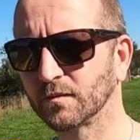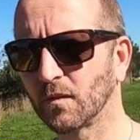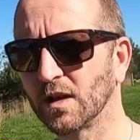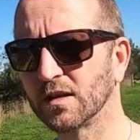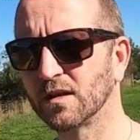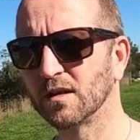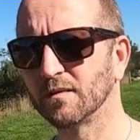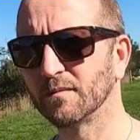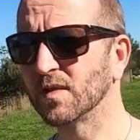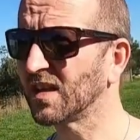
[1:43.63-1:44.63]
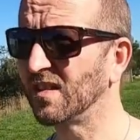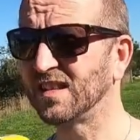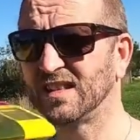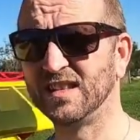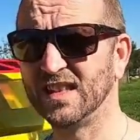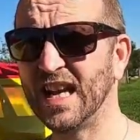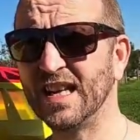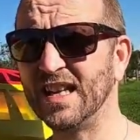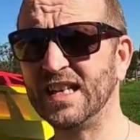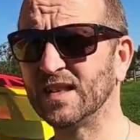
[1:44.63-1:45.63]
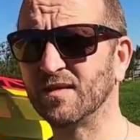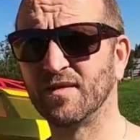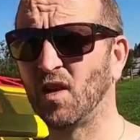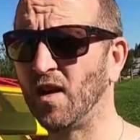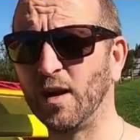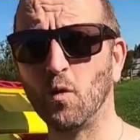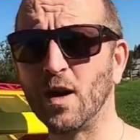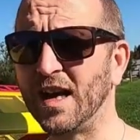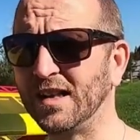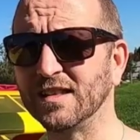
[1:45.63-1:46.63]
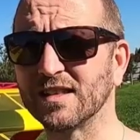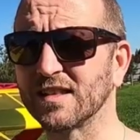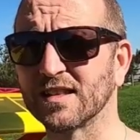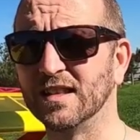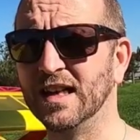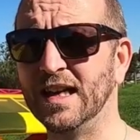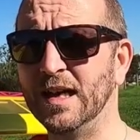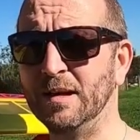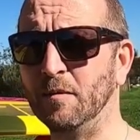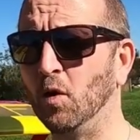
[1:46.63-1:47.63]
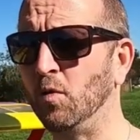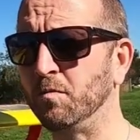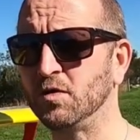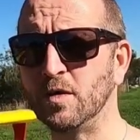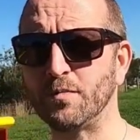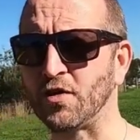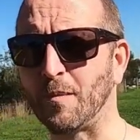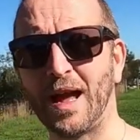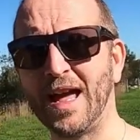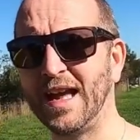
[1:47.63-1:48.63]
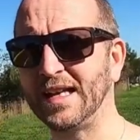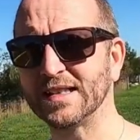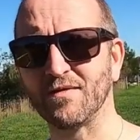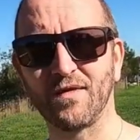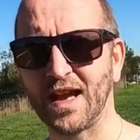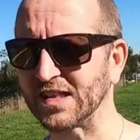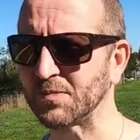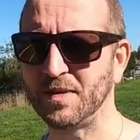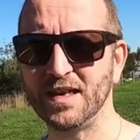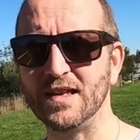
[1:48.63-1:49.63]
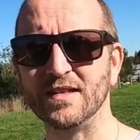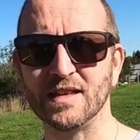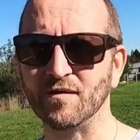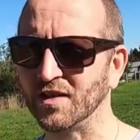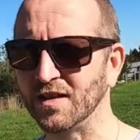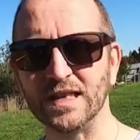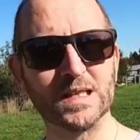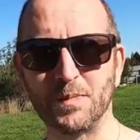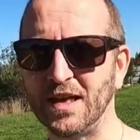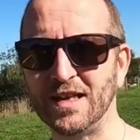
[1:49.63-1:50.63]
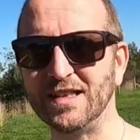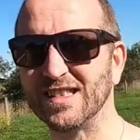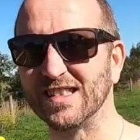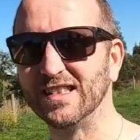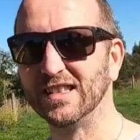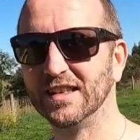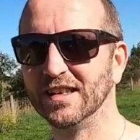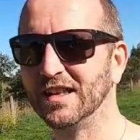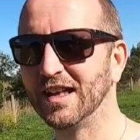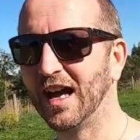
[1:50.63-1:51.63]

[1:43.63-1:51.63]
Like a show-off team? So 10 of these flying at once, okay. All doing prop hangs and flat spins and inverted spins. And you were part of that?